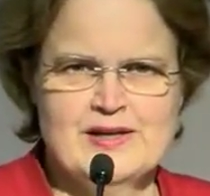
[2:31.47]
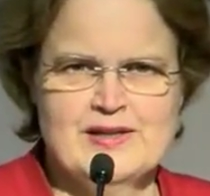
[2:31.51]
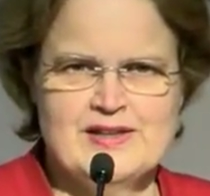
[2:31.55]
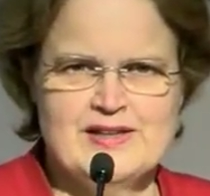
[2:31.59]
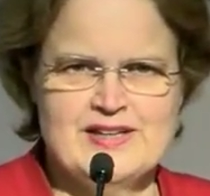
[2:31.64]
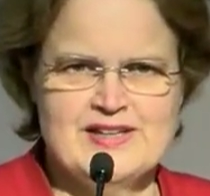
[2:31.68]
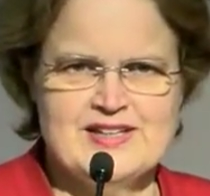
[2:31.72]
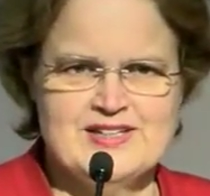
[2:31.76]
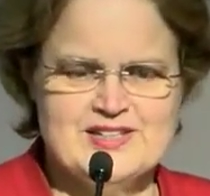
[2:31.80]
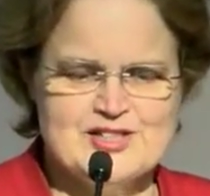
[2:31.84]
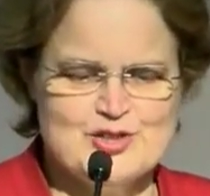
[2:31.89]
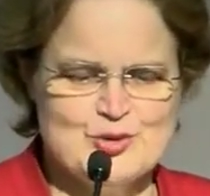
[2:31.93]

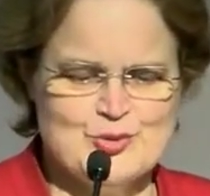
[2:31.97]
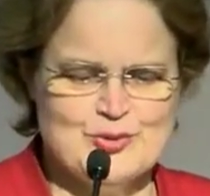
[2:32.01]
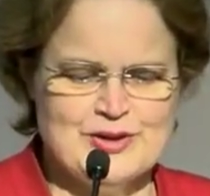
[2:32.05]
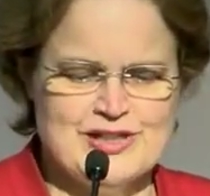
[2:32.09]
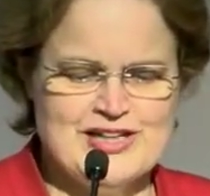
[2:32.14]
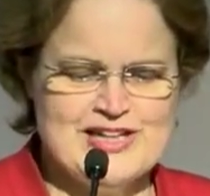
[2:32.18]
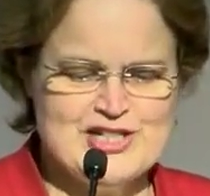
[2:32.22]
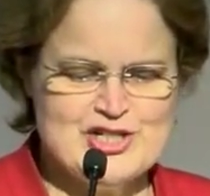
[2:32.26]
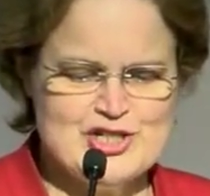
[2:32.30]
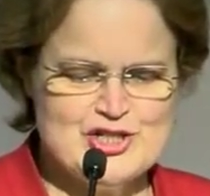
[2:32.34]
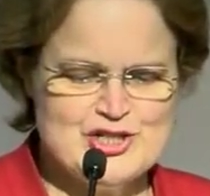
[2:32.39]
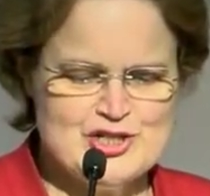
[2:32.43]
the
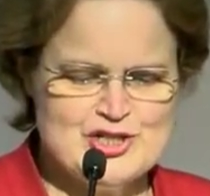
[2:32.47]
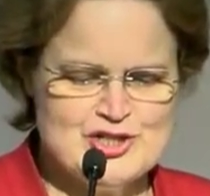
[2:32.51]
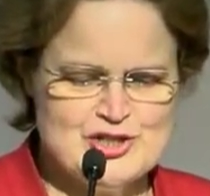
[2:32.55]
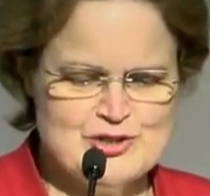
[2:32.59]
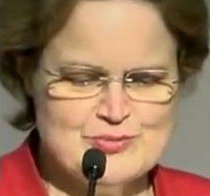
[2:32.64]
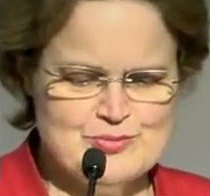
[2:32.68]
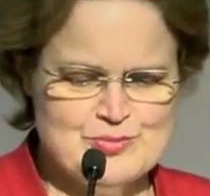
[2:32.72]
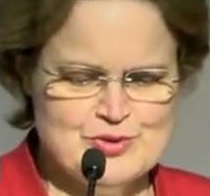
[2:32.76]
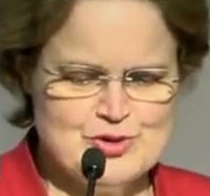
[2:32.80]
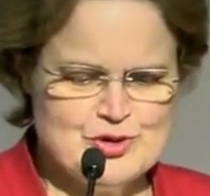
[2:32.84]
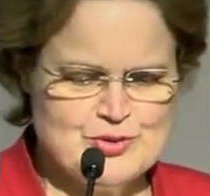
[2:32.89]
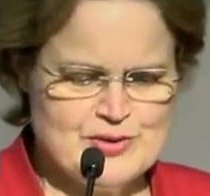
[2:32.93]

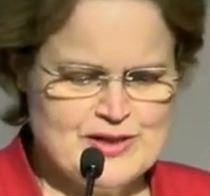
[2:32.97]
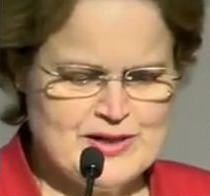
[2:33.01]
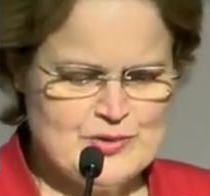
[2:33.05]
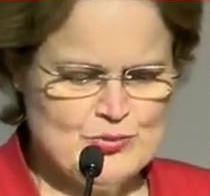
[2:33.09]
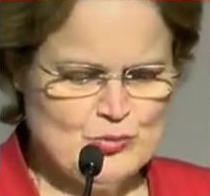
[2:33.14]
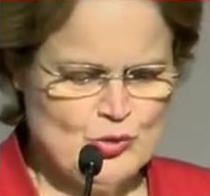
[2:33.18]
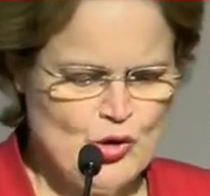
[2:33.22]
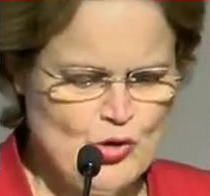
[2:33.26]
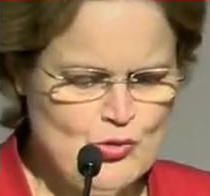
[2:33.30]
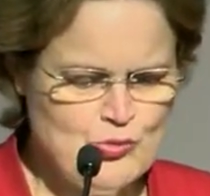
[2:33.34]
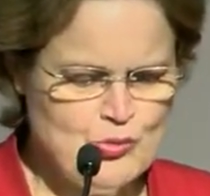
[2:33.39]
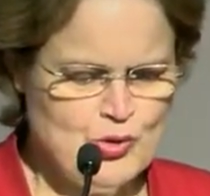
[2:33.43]
interrelationship between
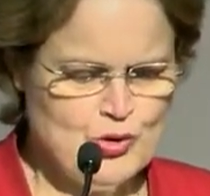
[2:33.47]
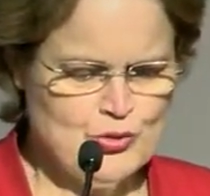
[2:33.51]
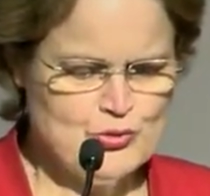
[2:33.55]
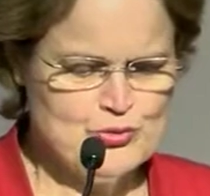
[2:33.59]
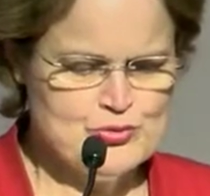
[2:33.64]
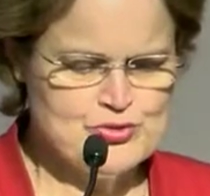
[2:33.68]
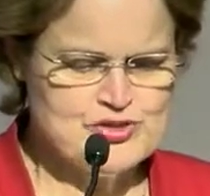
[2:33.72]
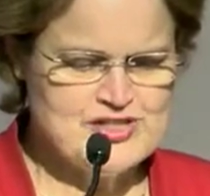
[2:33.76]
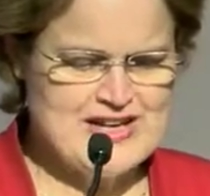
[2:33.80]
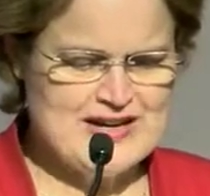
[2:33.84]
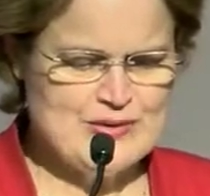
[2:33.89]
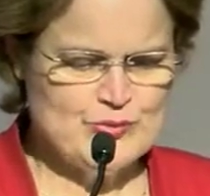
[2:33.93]
role
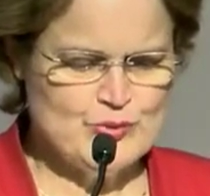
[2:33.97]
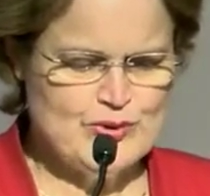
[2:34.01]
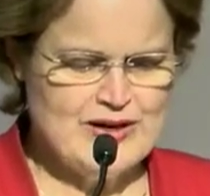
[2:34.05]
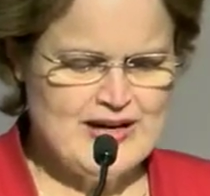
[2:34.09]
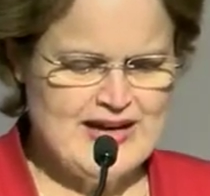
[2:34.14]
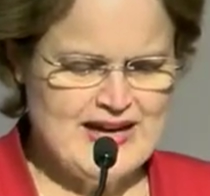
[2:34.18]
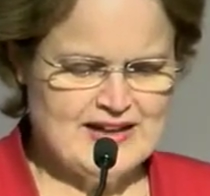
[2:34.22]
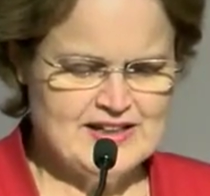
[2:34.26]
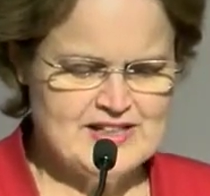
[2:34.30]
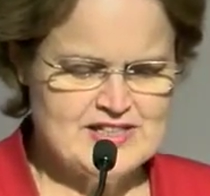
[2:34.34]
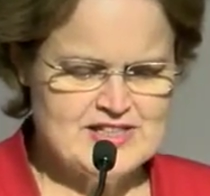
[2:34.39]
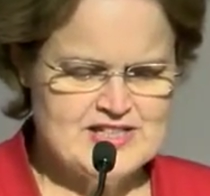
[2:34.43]
models and
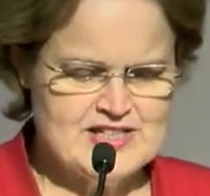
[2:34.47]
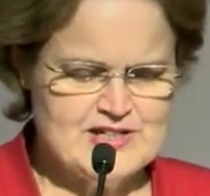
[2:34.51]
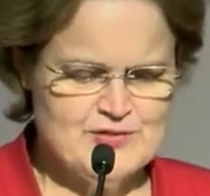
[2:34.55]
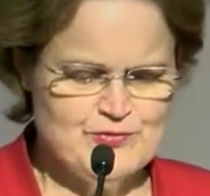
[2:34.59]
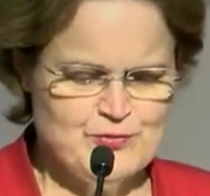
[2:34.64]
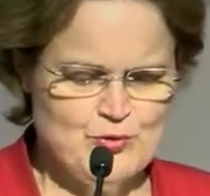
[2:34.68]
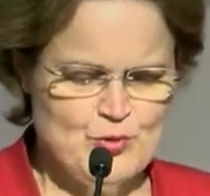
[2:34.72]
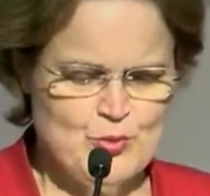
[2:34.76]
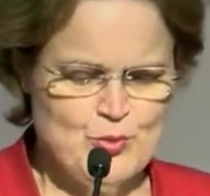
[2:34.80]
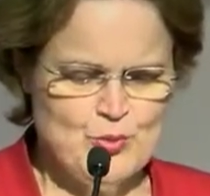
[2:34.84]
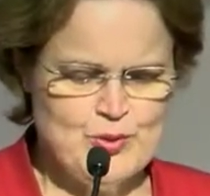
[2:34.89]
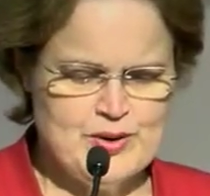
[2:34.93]
reality
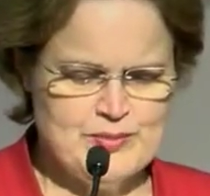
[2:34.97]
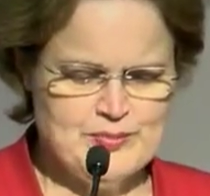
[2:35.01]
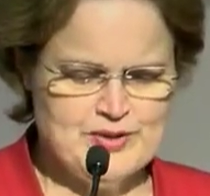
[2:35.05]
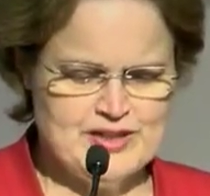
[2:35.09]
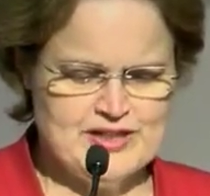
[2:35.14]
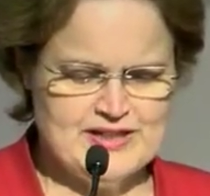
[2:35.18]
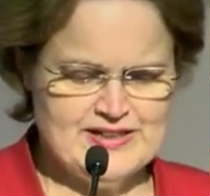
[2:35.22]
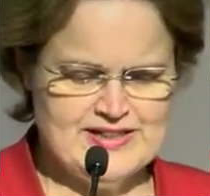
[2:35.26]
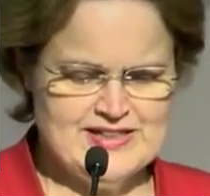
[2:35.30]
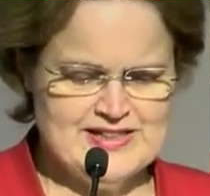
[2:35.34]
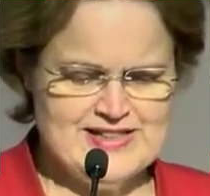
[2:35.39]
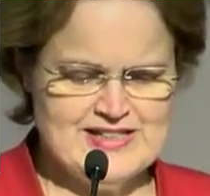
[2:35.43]
for
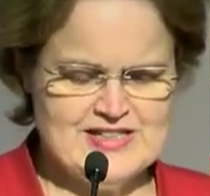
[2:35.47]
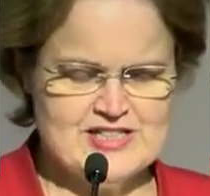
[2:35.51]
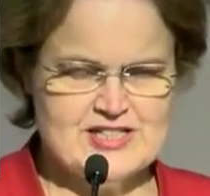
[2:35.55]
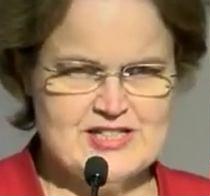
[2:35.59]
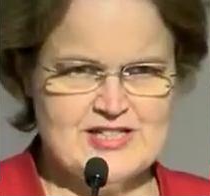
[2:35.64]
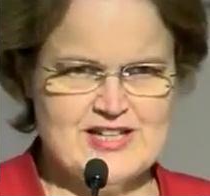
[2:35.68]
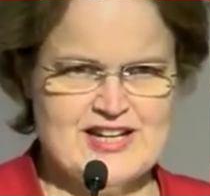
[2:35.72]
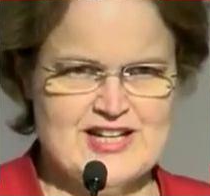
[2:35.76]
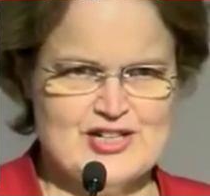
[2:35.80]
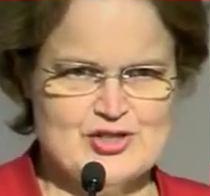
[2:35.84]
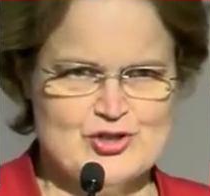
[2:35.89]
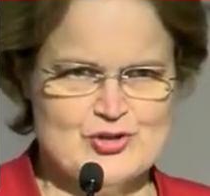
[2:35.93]
women in
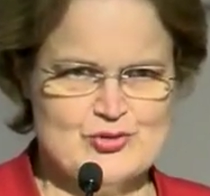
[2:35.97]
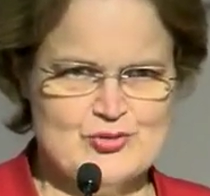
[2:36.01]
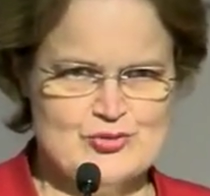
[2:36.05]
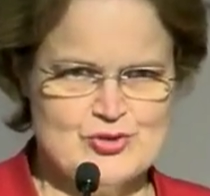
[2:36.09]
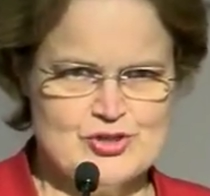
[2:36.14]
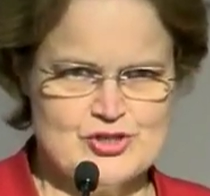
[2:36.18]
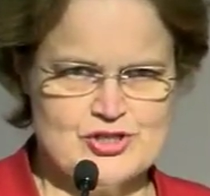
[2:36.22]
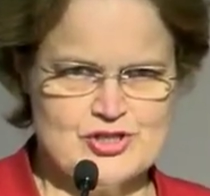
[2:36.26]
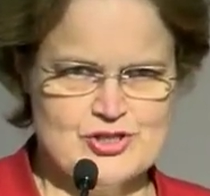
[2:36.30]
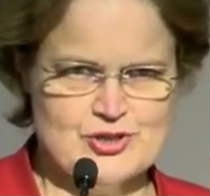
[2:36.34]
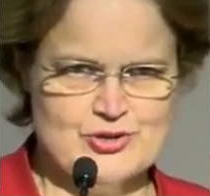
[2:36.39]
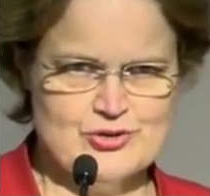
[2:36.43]
international
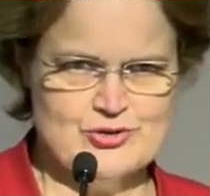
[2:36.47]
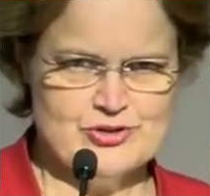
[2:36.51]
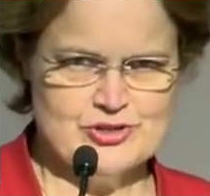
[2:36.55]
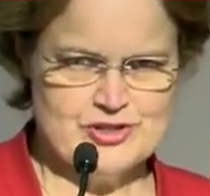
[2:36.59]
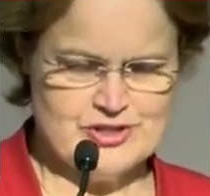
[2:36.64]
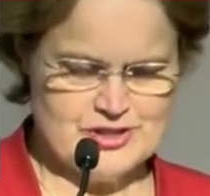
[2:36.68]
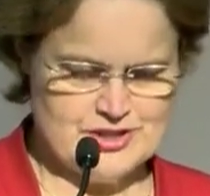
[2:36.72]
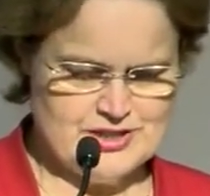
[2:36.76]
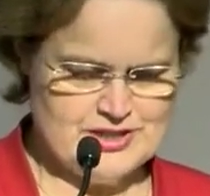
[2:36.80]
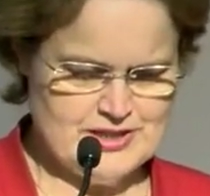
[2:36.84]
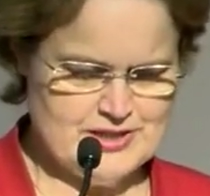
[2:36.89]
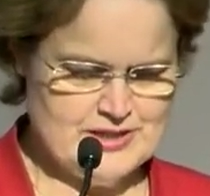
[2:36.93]

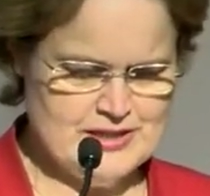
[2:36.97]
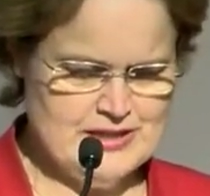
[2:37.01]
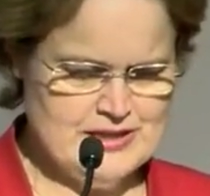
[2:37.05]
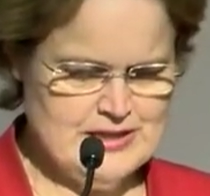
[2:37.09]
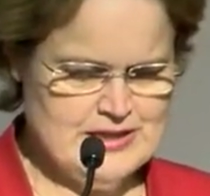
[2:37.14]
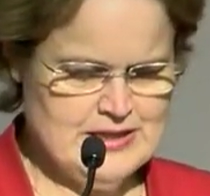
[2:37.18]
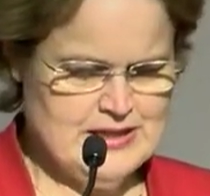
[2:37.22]
security.